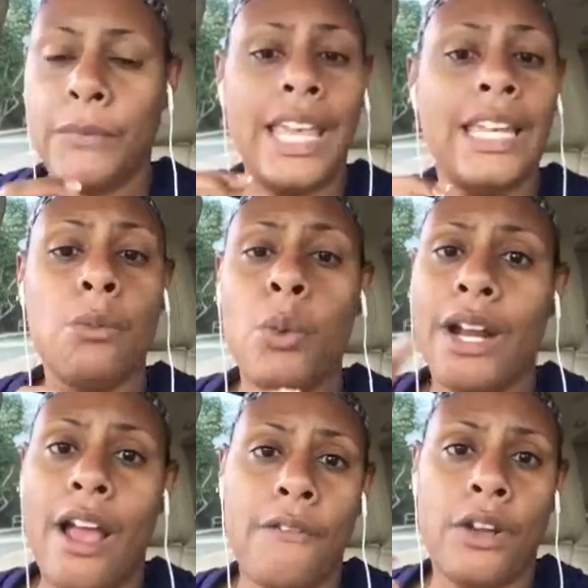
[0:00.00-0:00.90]
in
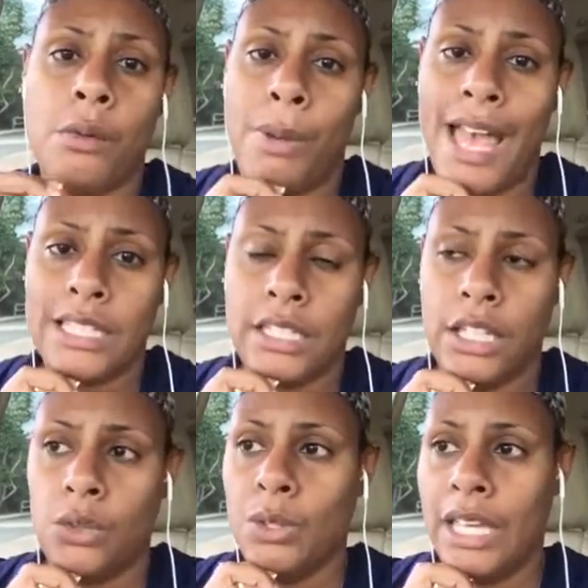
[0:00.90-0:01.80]
whatever capacity
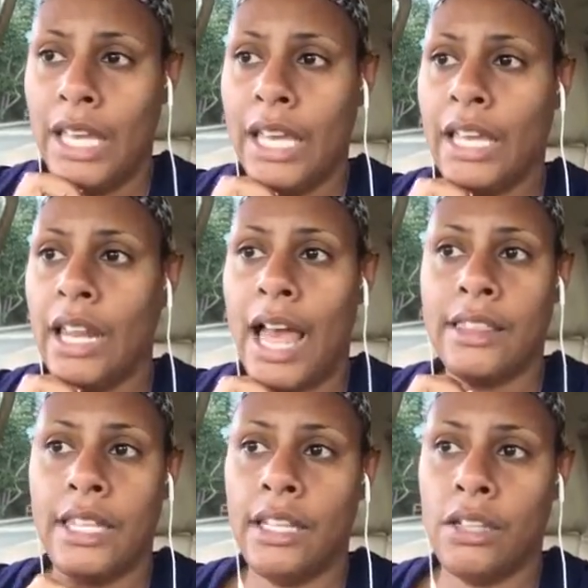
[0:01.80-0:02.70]
you can. I
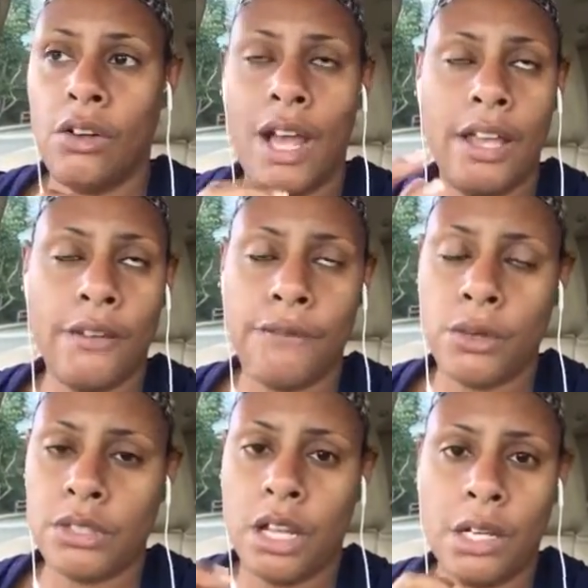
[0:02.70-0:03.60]
think, I hear
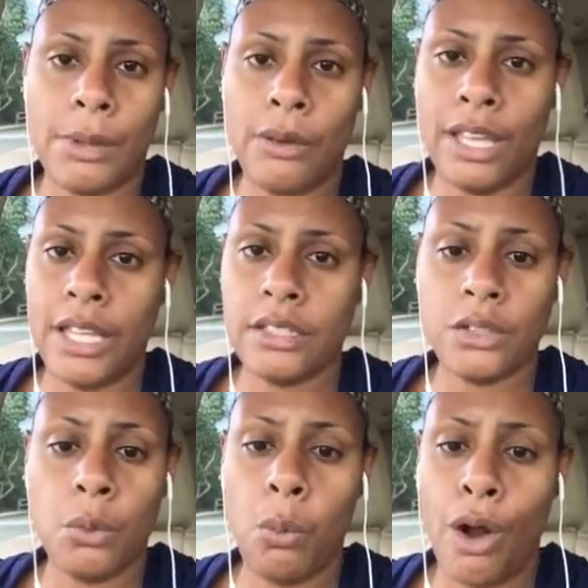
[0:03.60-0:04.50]
folks talking about
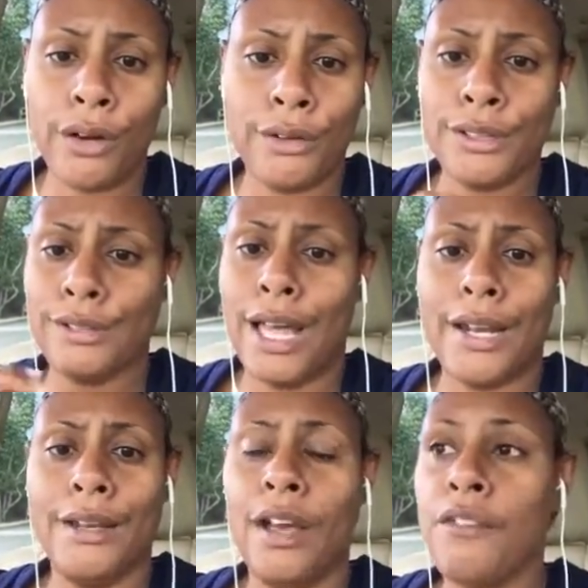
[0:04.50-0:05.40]
cases of water is
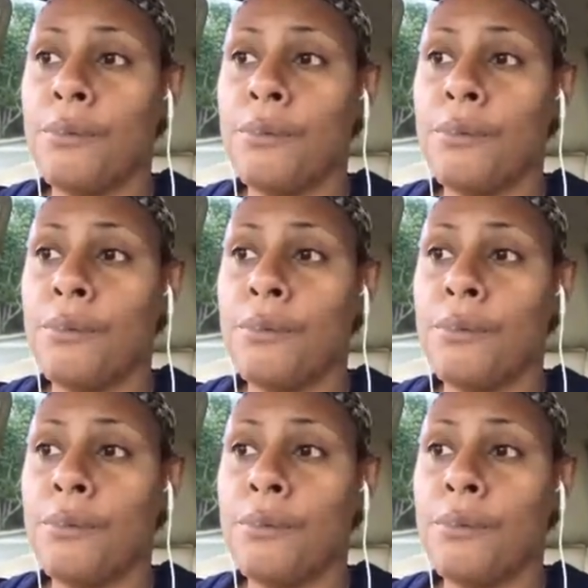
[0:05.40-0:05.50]
not enough,